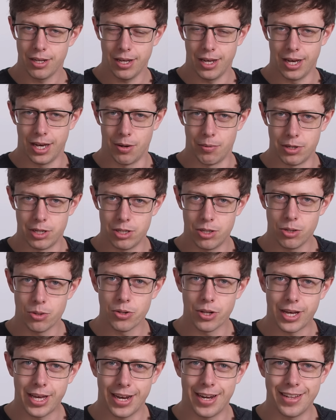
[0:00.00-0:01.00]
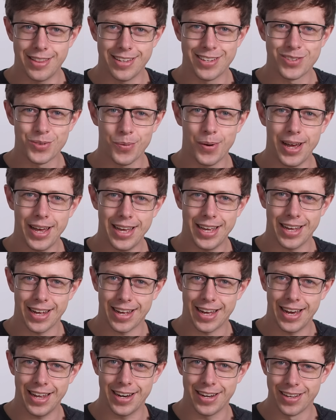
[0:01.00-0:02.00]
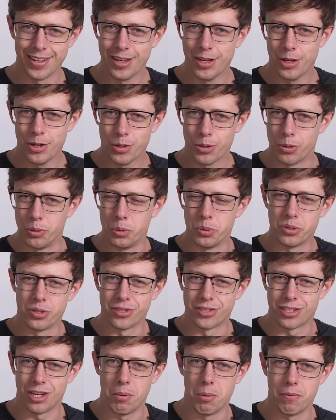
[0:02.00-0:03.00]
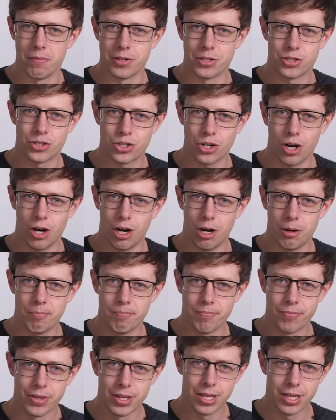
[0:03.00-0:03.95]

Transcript: And when you do look at it this way, it kind of loses some of its charm.